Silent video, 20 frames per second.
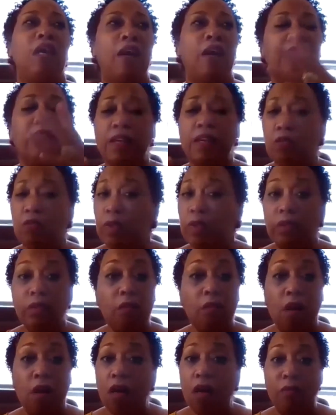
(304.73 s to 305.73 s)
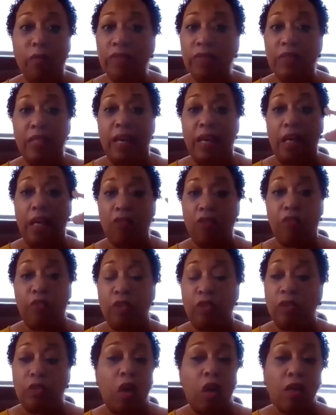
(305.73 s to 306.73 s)
And they went along with that
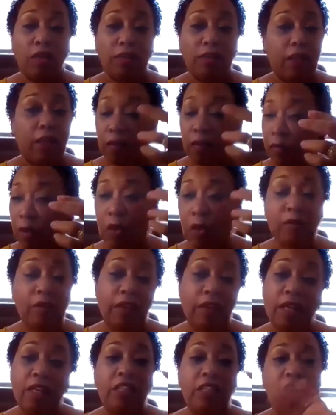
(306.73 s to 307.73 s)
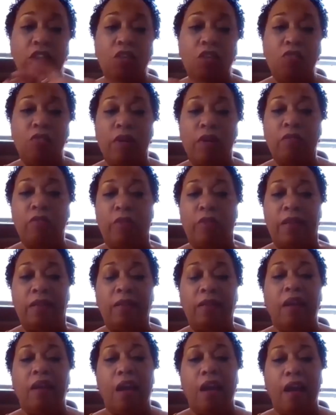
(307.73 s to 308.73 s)
for a long time. Okay, I don't wear red.
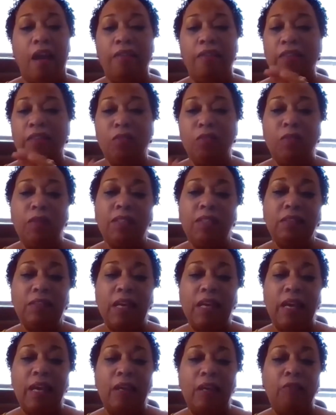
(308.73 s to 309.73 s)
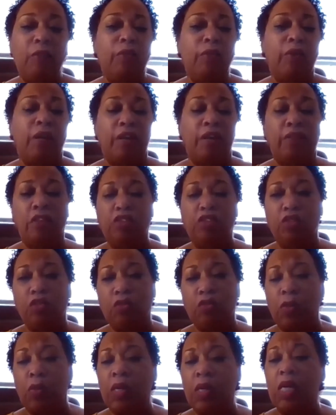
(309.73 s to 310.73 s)
And then one day we were in the
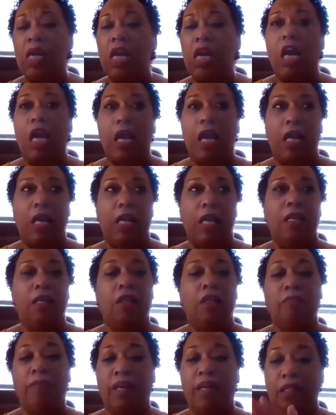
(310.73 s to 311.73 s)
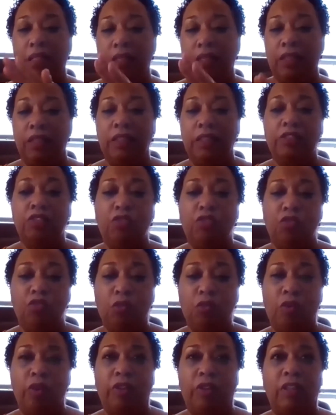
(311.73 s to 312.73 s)
store, and my youngest
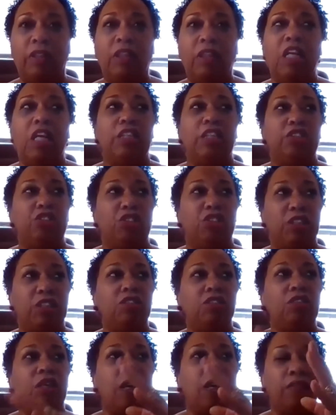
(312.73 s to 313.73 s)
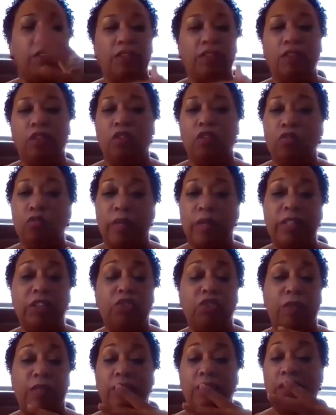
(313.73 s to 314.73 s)
daughter, she saw this little red
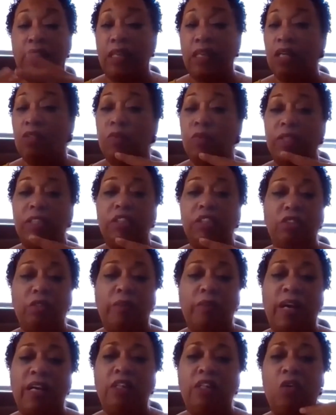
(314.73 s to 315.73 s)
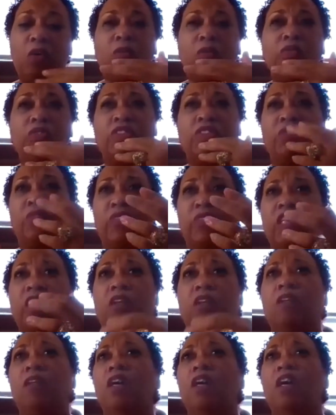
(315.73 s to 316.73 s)
dress, and I went into my whole
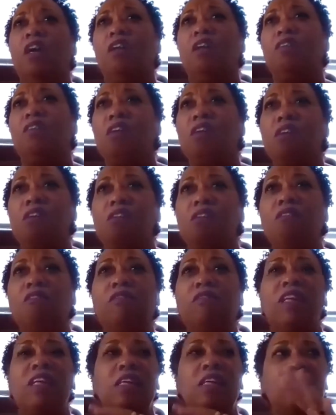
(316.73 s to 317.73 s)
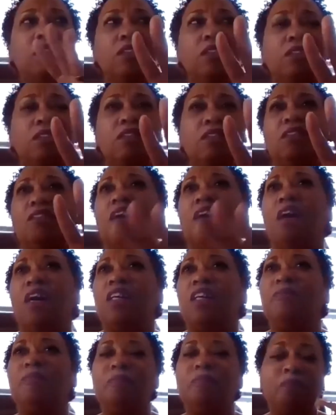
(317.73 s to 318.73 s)
spiel. No, red is just
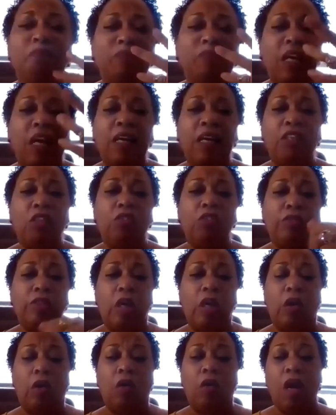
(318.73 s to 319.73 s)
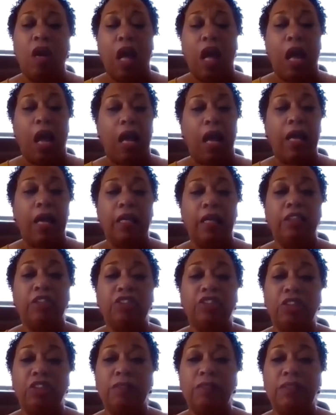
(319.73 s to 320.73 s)
not, mm, I don't know. And
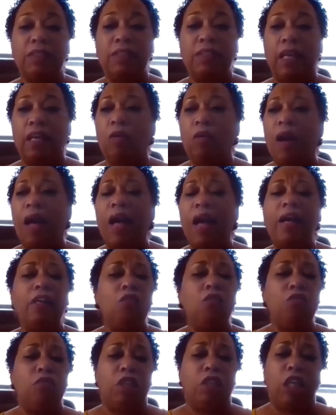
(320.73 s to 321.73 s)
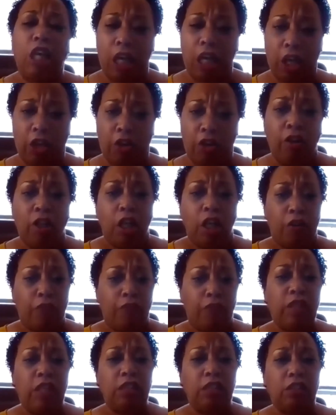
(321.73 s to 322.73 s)
she was like, Well, I don't care
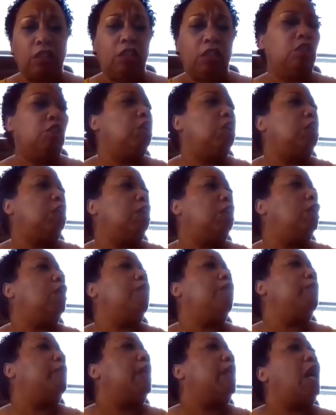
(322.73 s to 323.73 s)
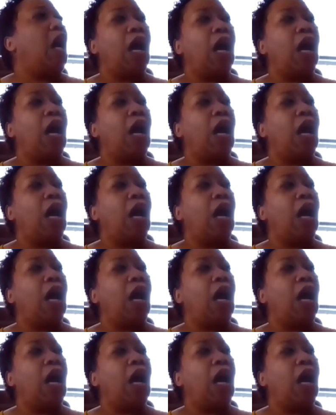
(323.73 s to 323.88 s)
if it doesn't look good on me.